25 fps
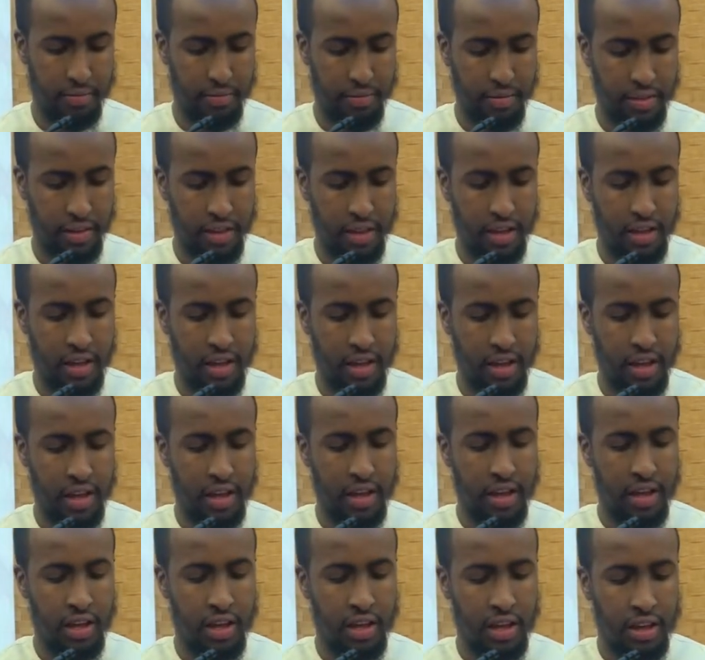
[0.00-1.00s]

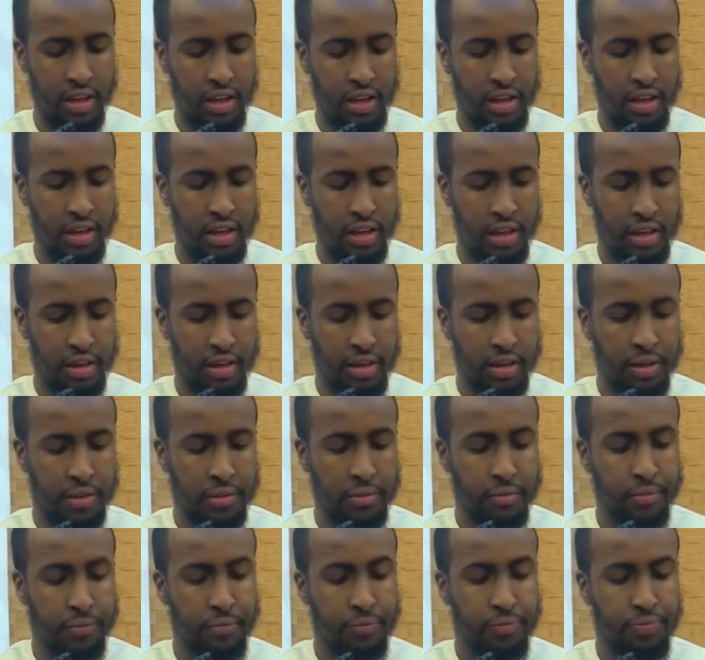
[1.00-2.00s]

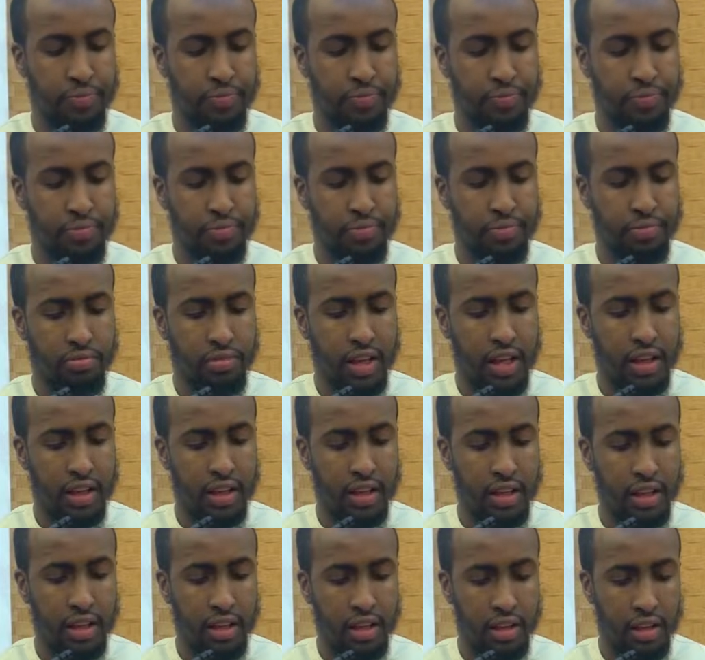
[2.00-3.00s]

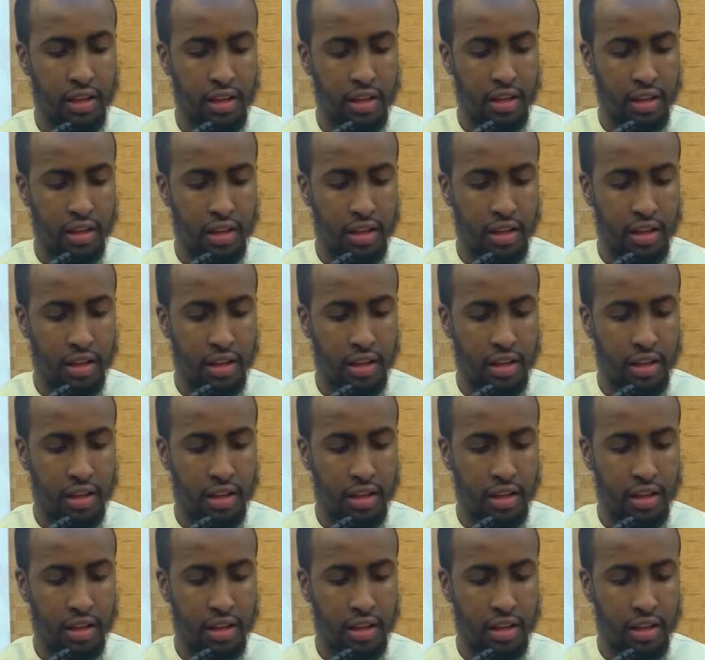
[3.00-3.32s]
(silence)